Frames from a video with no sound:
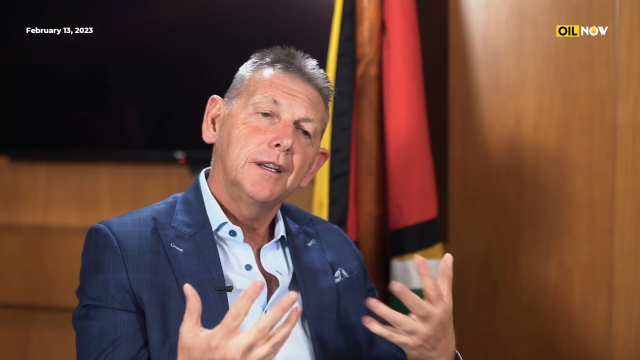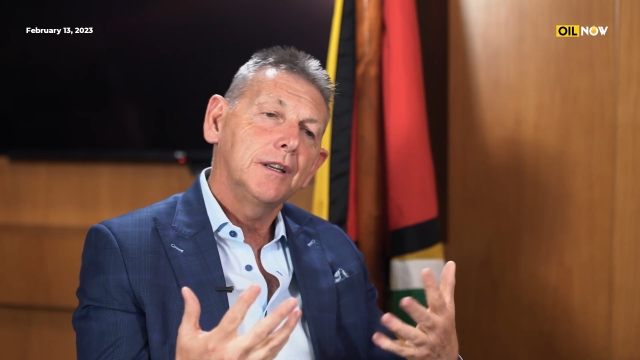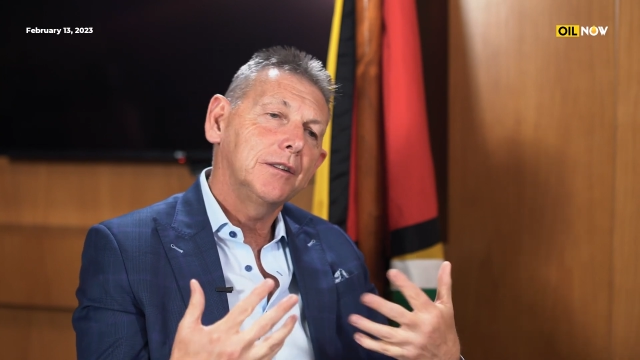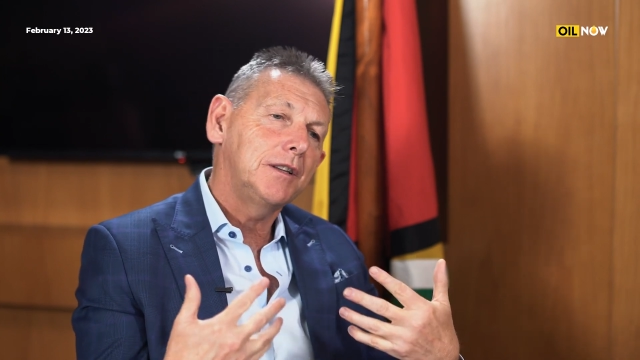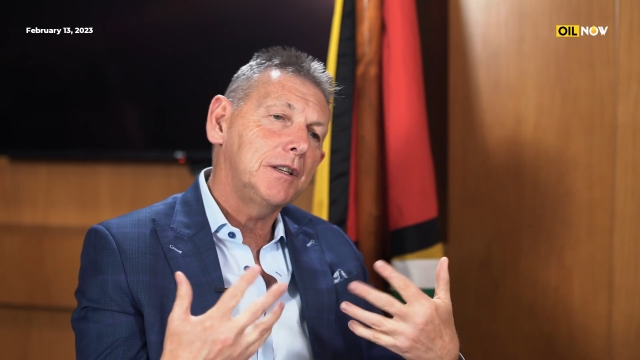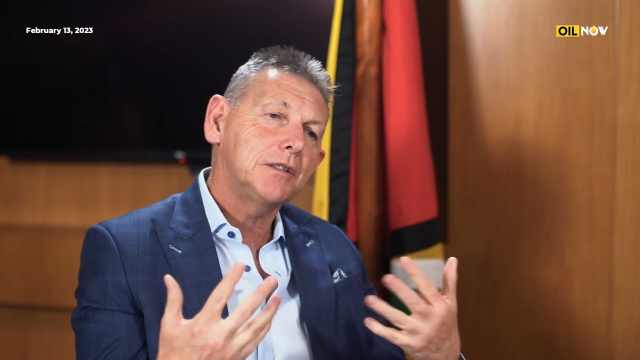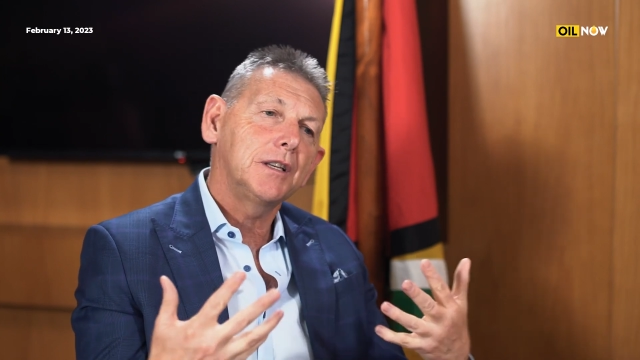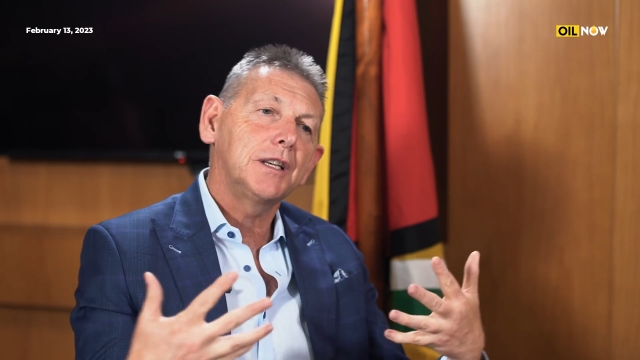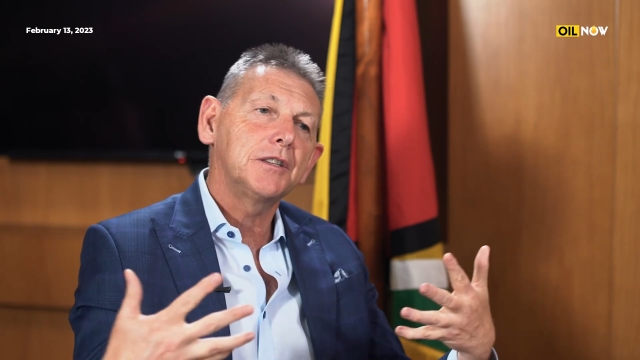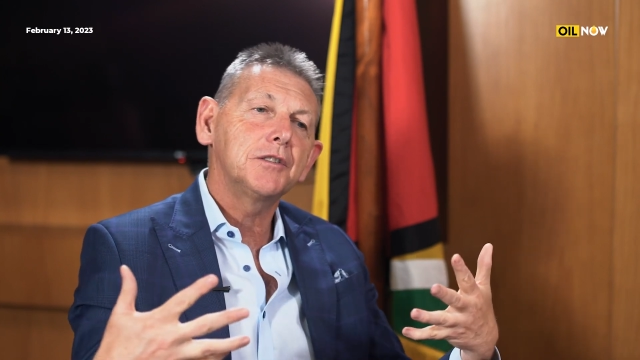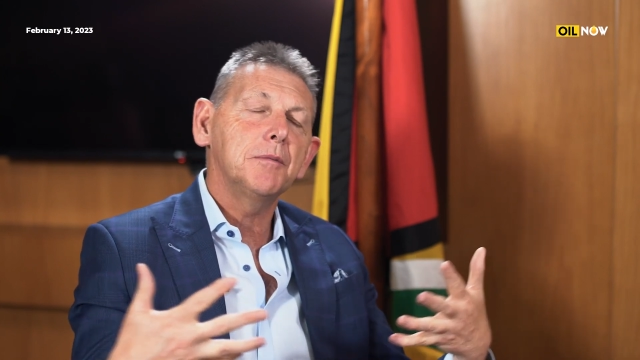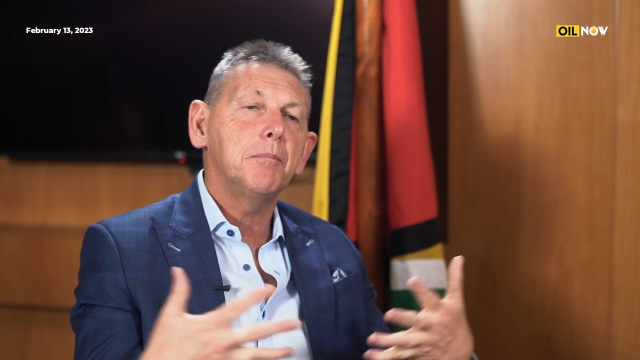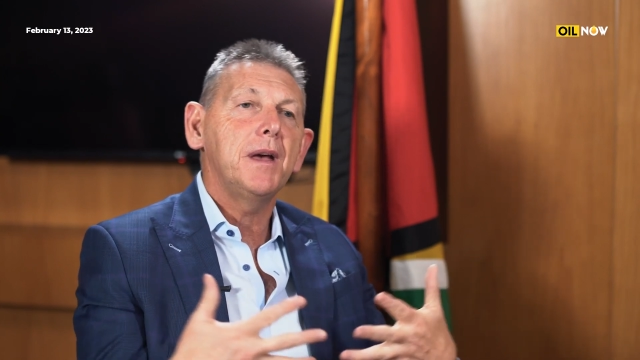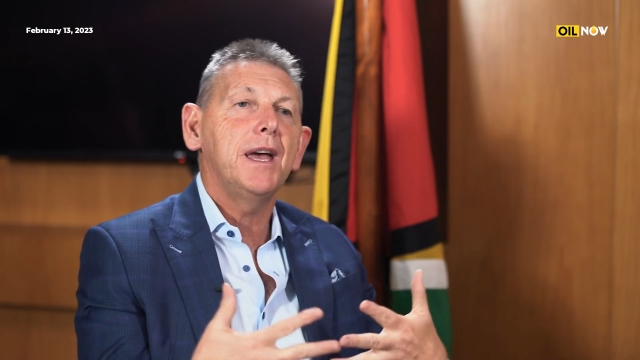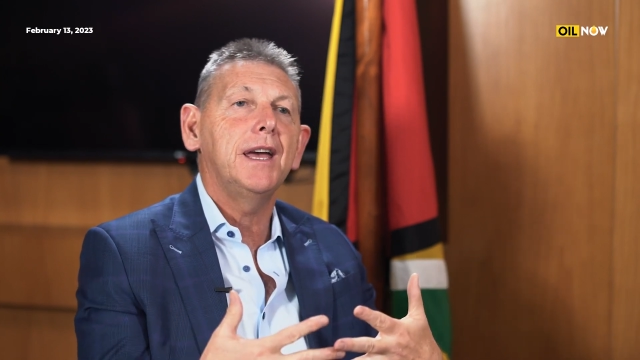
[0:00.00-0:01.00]
These things
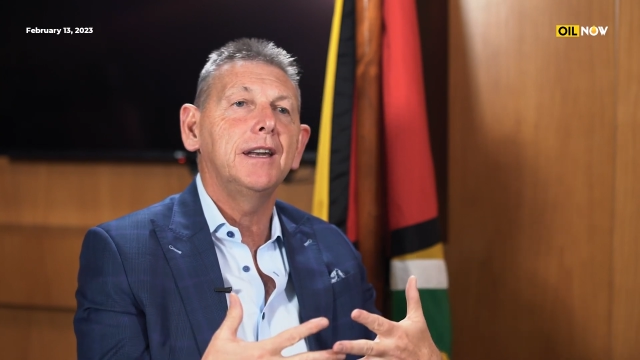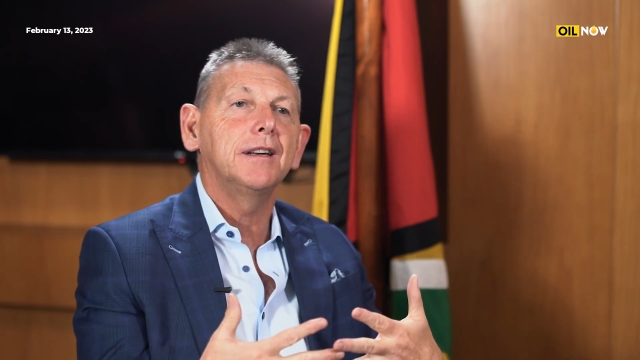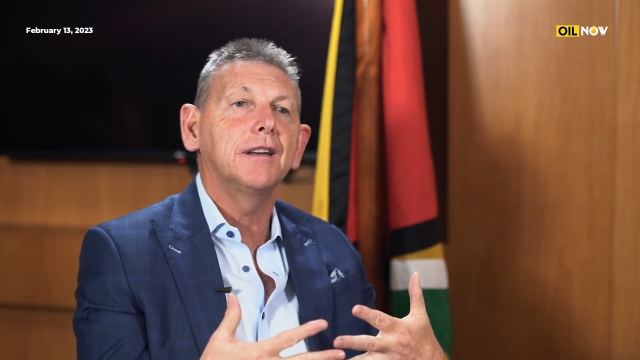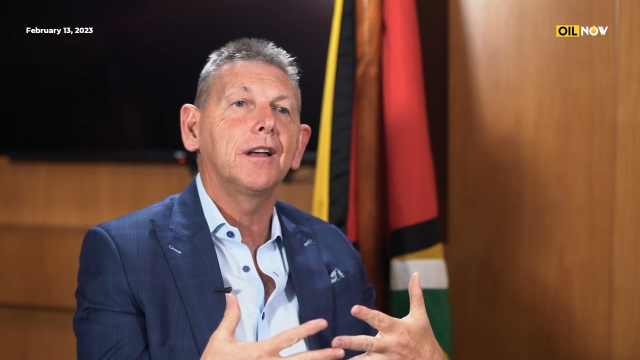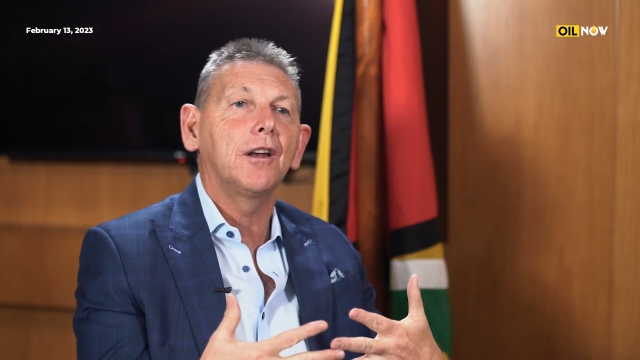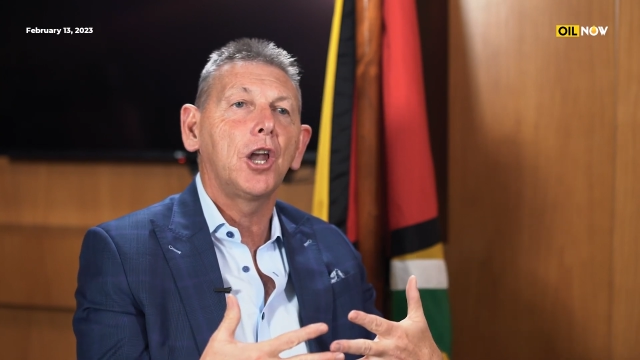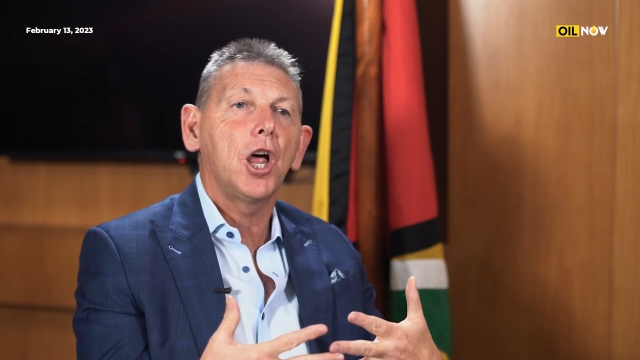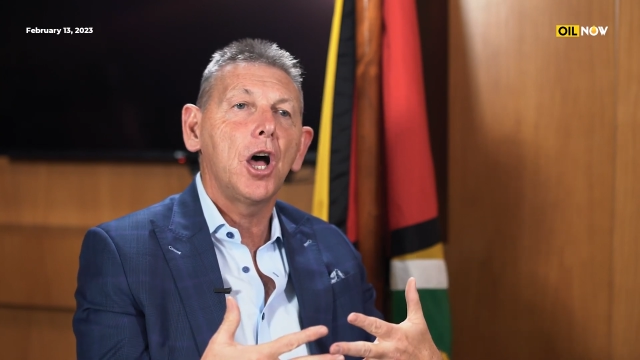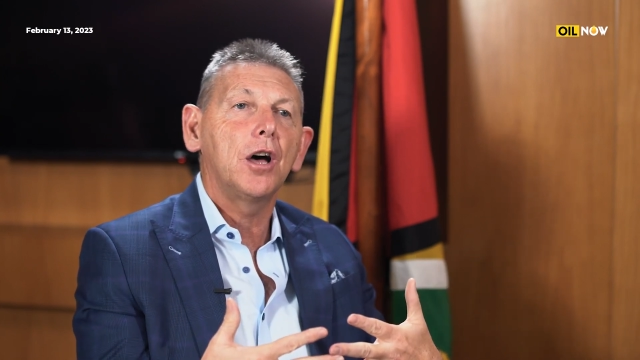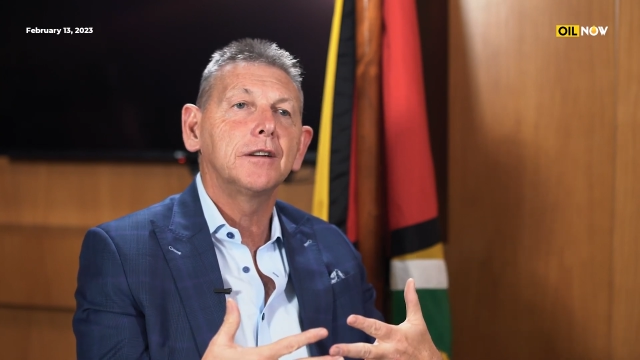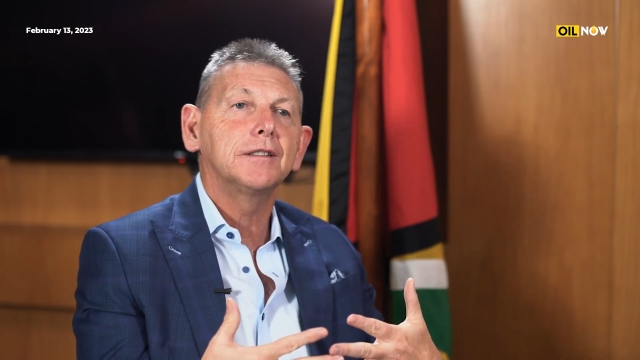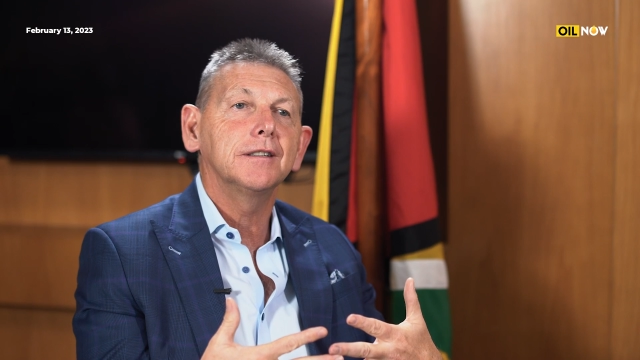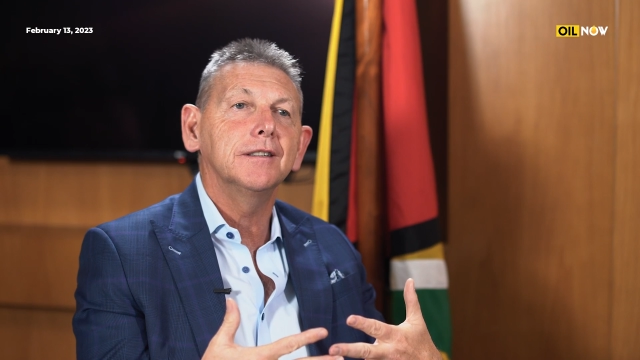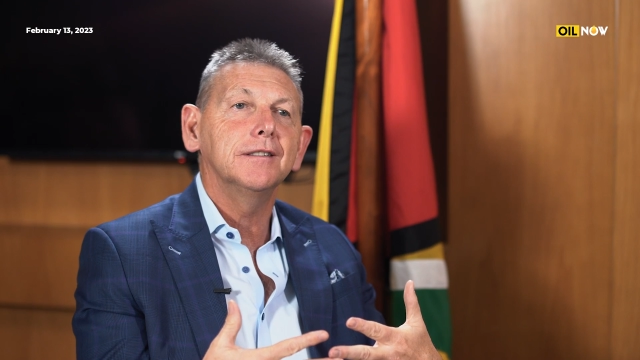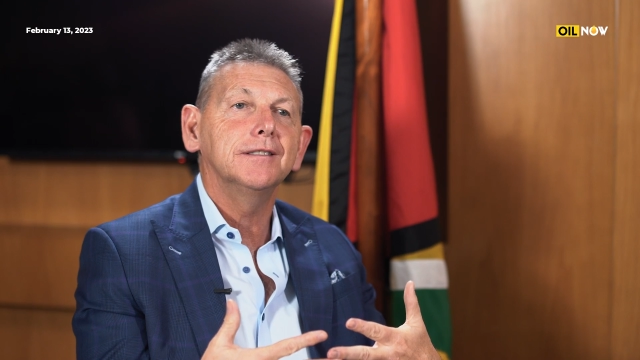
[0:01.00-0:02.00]
depend a
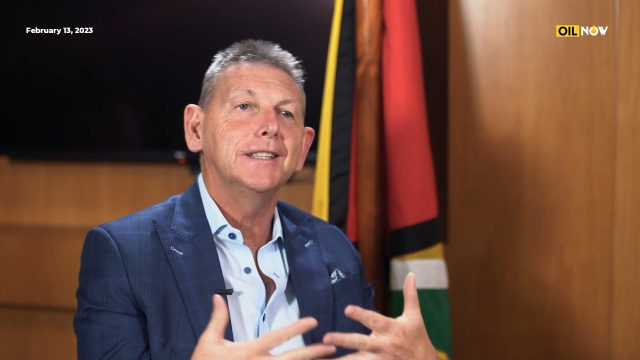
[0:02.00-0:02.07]
lot,